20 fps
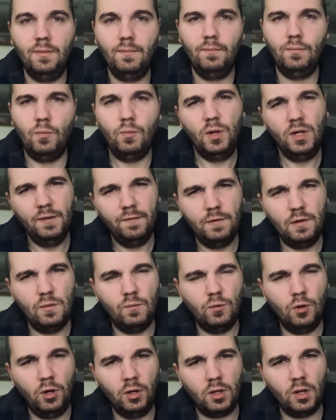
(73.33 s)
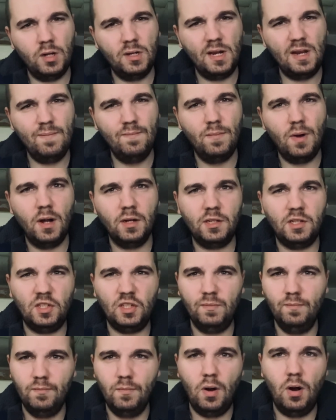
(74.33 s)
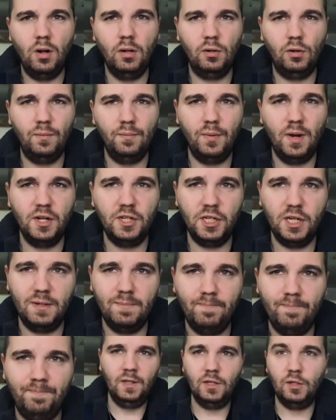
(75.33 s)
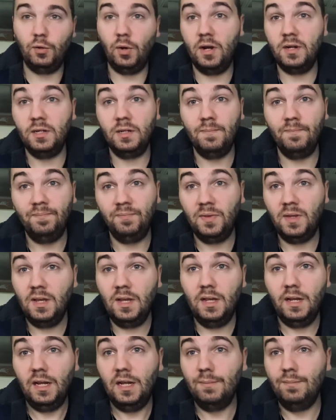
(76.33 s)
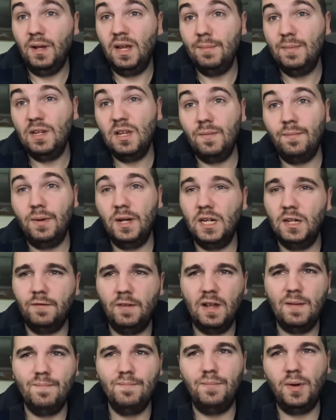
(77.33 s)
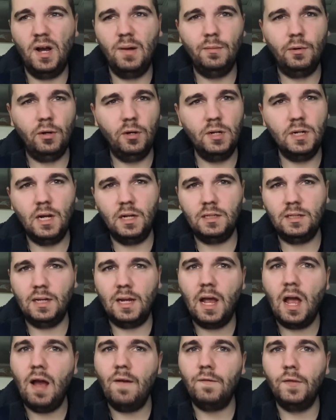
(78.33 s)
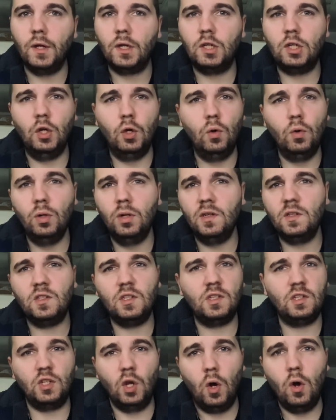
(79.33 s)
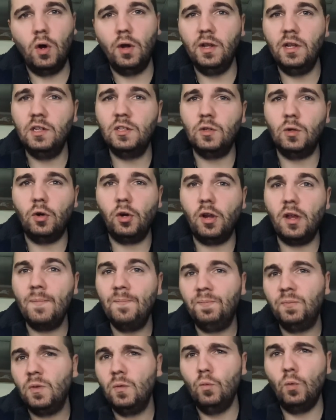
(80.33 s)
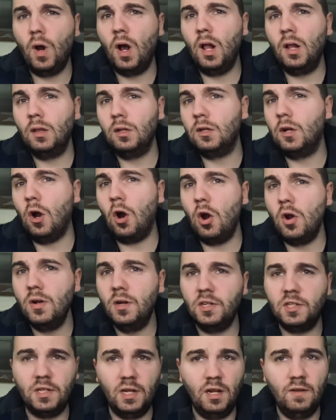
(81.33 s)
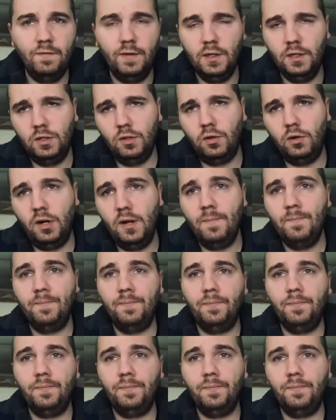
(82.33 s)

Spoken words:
But what if you work on a much smaller budget? Granted, it may be a bit of a bummer not to have the coolest toys or a well-garnished inventory,